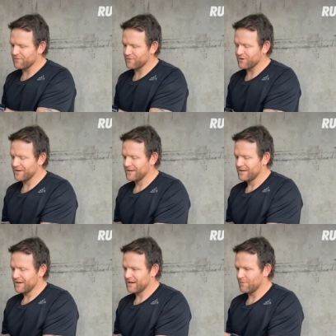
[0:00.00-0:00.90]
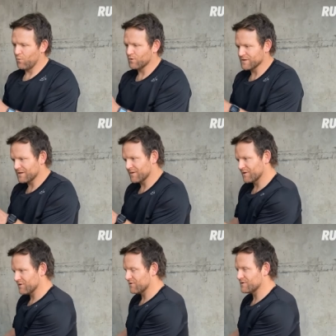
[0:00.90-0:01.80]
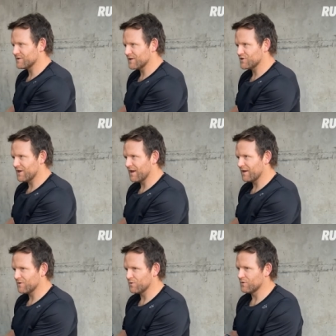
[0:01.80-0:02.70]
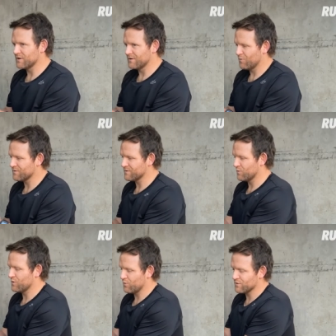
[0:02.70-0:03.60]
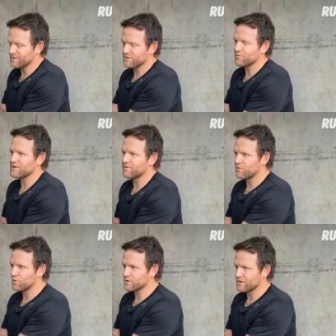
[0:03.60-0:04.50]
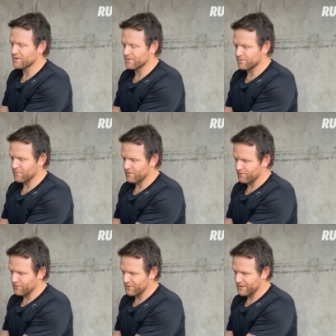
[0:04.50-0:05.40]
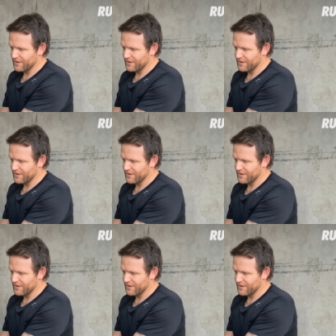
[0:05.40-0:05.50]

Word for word: foot um, wasn't coming in on such an angle and wasn't, wasn't so much force going through my foot.